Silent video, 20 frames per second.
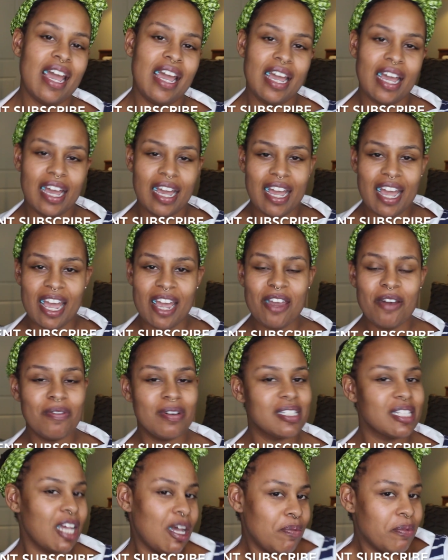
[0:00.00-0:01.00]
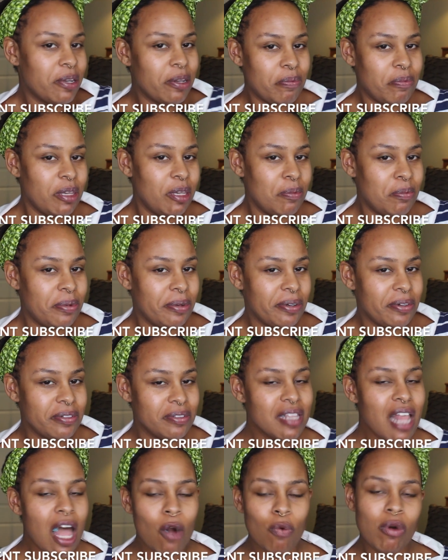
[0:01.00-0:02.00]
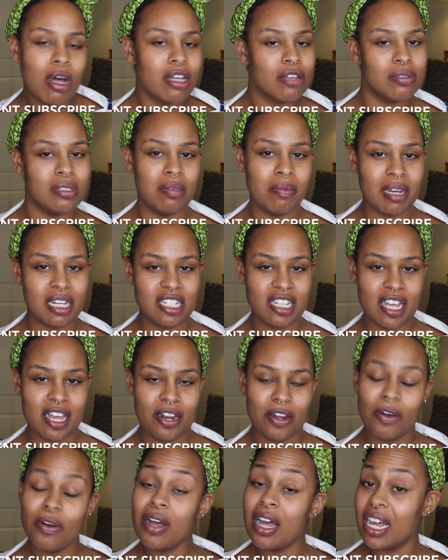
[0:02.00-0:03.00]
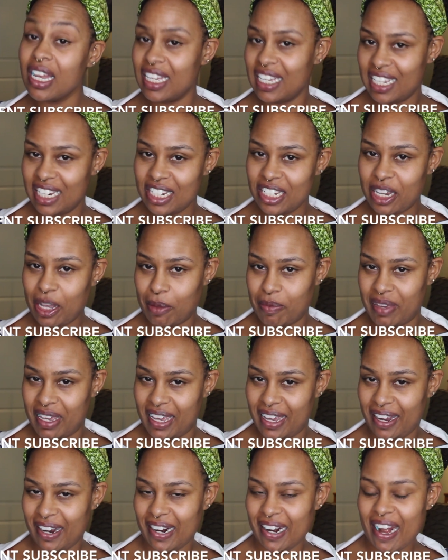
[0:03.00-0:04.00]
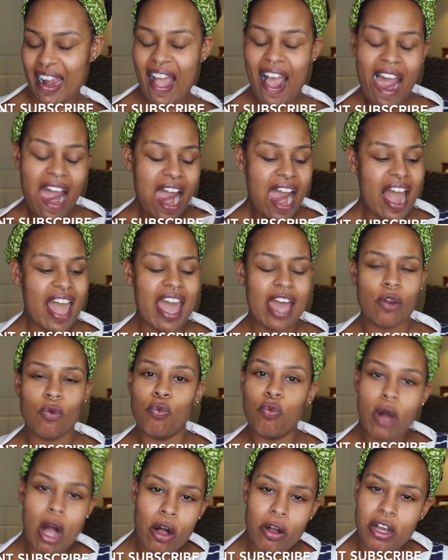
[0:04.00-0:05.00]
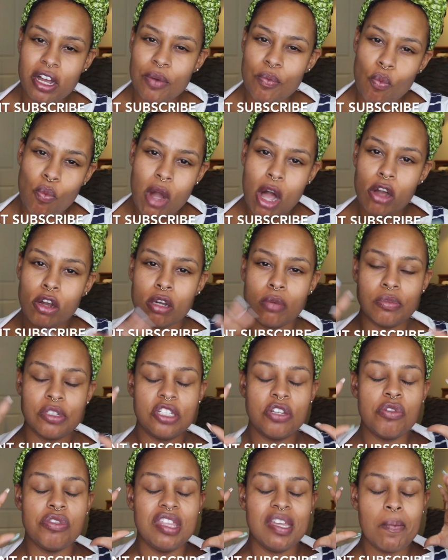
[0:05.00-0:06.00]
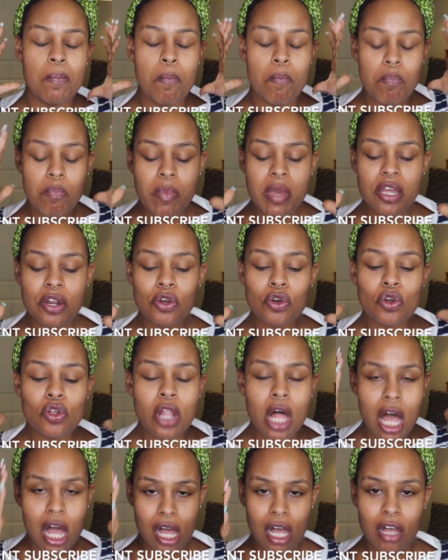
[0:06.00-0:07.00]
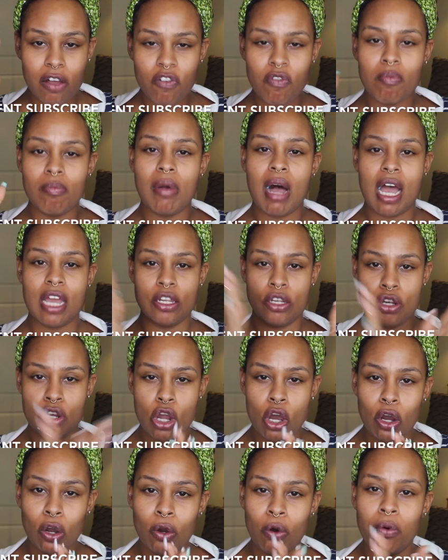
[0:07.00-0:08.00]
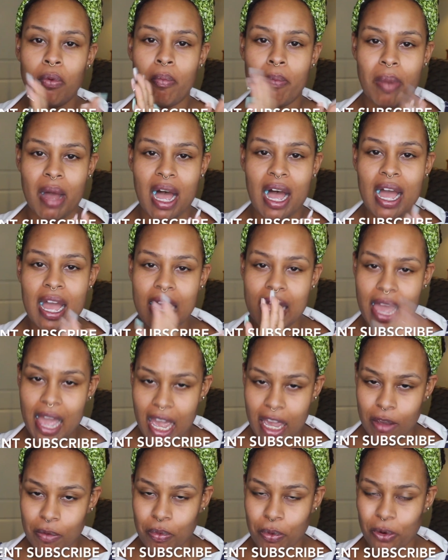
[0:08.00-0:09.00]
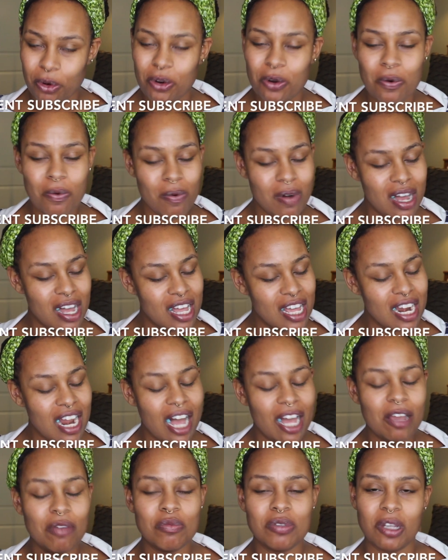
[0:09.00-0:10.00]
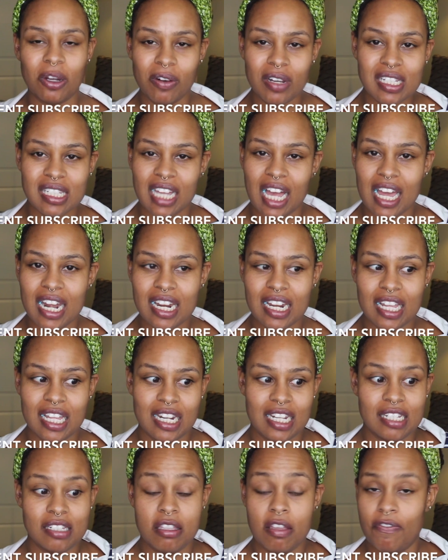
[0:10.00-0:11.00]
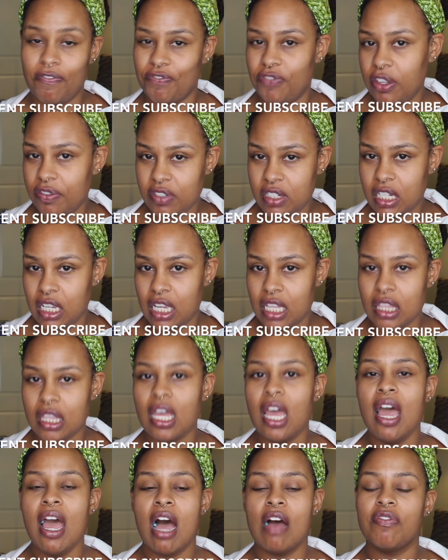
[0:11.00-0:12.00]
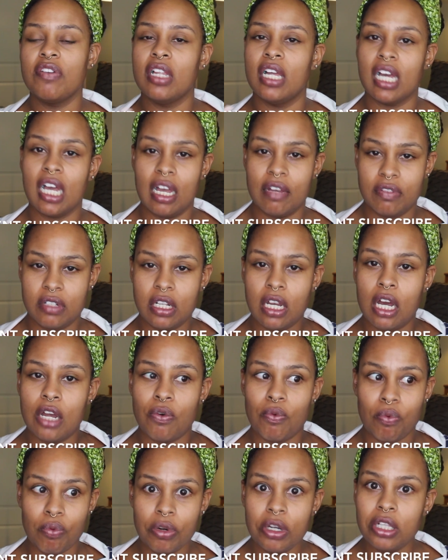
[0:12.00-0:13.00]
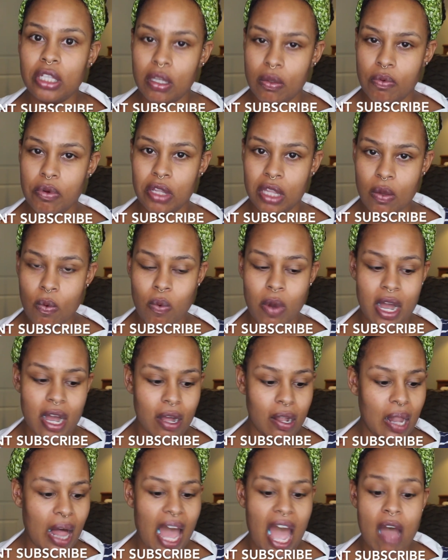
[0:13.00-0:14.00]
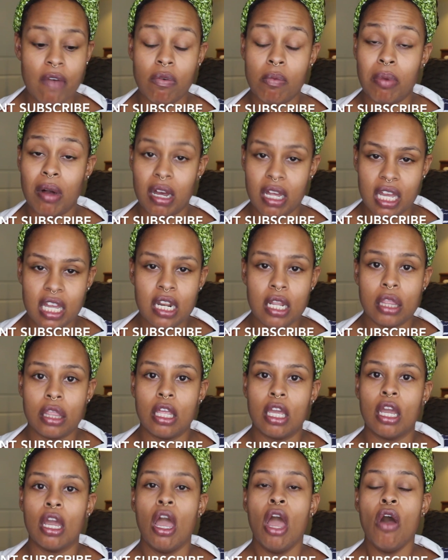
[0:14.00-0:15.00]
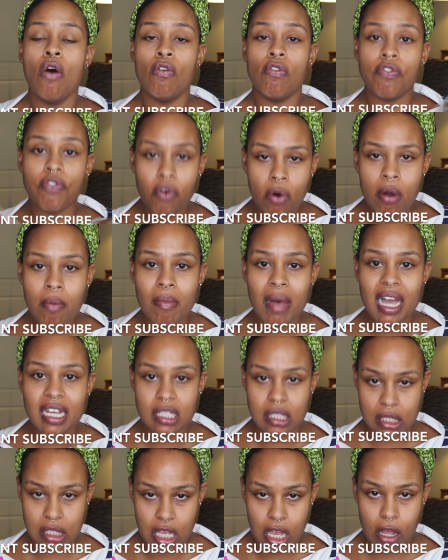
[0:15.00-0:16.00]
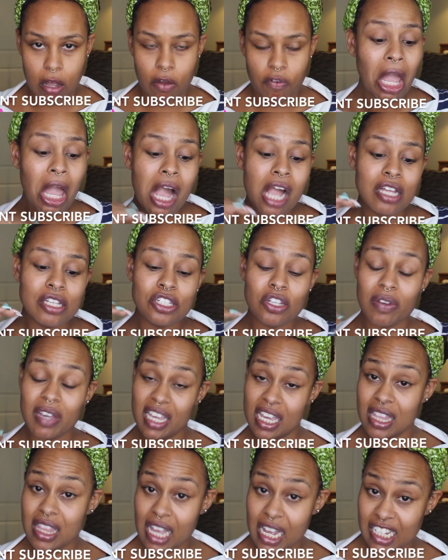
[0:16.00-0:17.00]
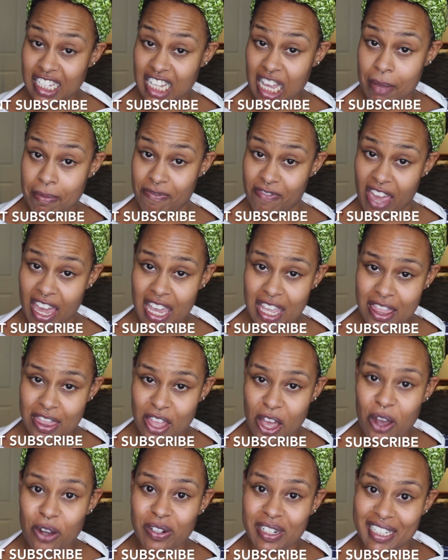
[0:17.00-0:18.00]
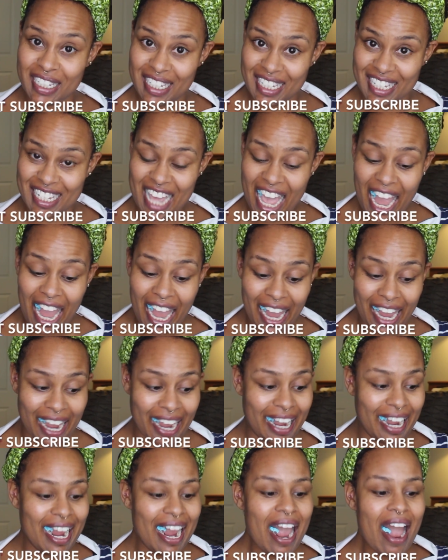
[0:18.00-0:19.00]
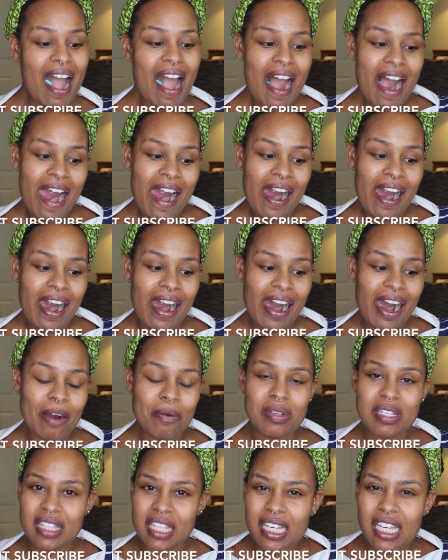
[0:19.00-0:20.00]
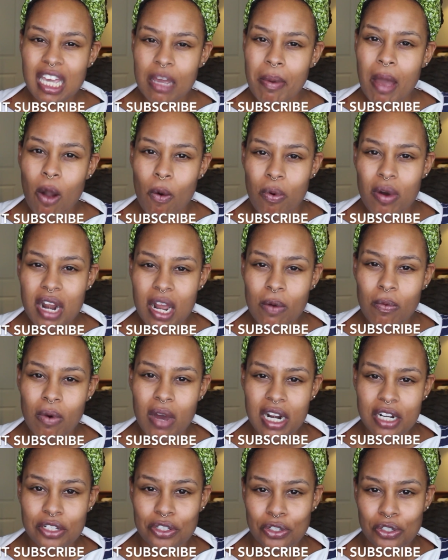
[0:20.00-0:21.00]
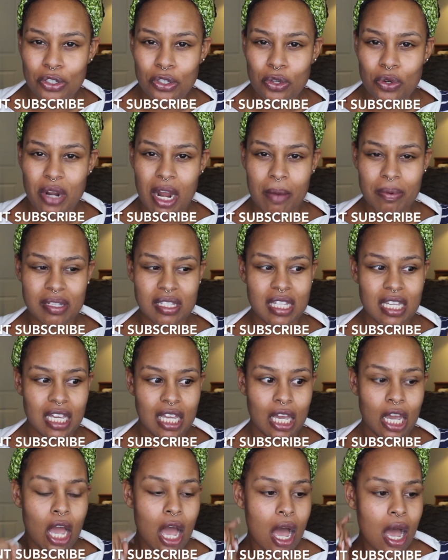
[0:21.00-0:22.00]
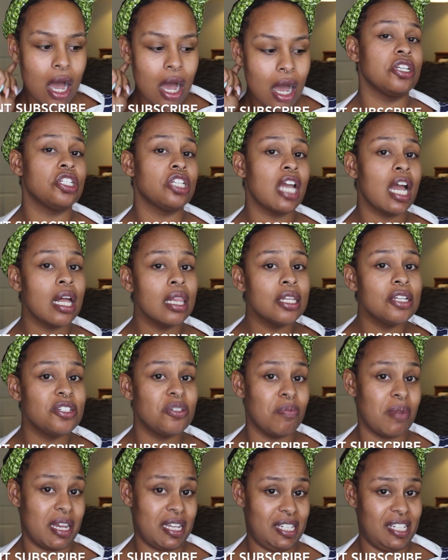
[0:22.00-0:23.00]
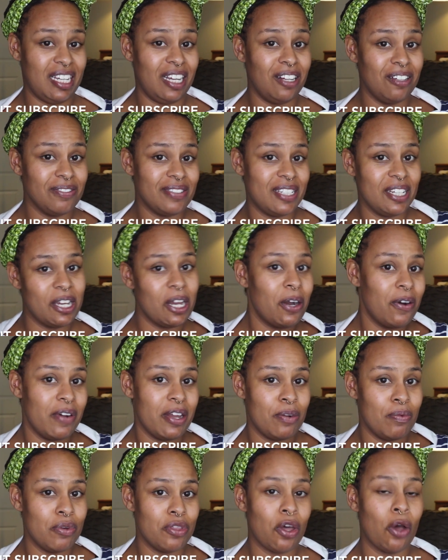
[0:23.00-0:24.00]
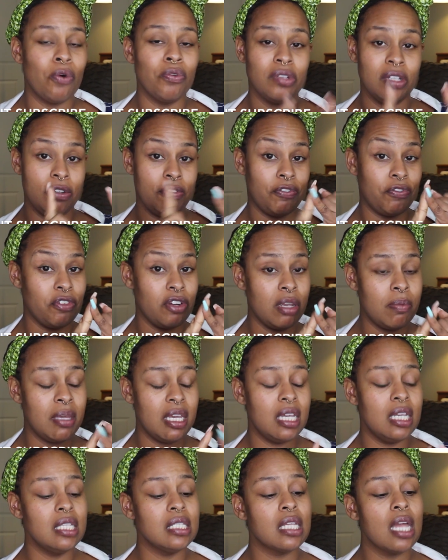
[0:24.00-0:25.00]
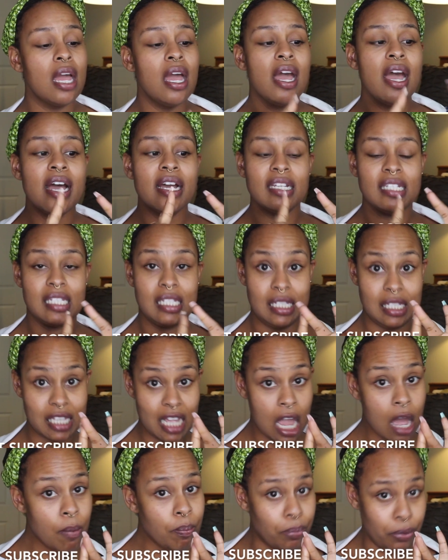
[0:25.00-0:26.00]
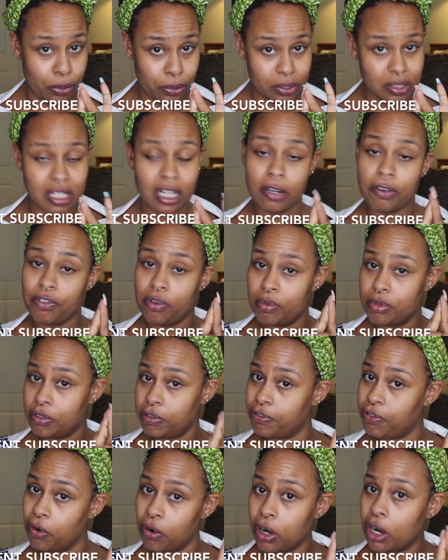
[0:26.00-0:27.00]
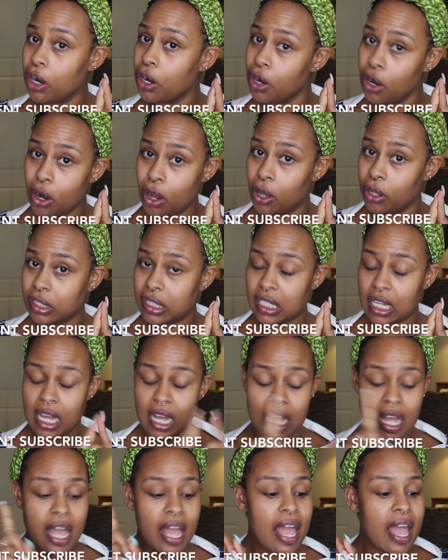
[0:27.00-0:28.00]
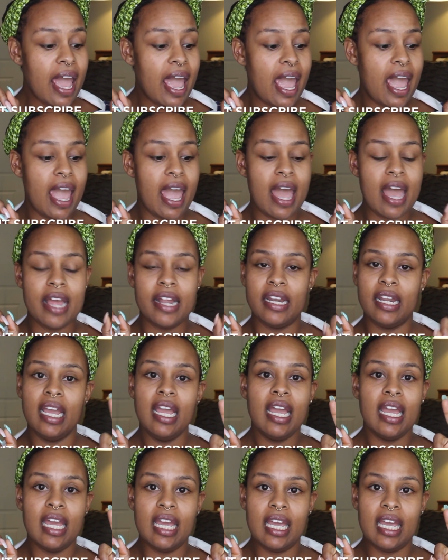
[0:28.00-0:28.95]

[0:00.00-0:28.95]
Hey, what's up, good people? Welcome to my channel. Shelby here. And welcome to the middle of my No Buy April. What? I am so excited. It is the 15th. I feel like I've done really well. I haven't bought anything for myself. So in that same vein though, today I was thinking about what I wanted to do, and I was thinking, challenge myself to go in with only freebies, samples like from Sephora or Ulta, and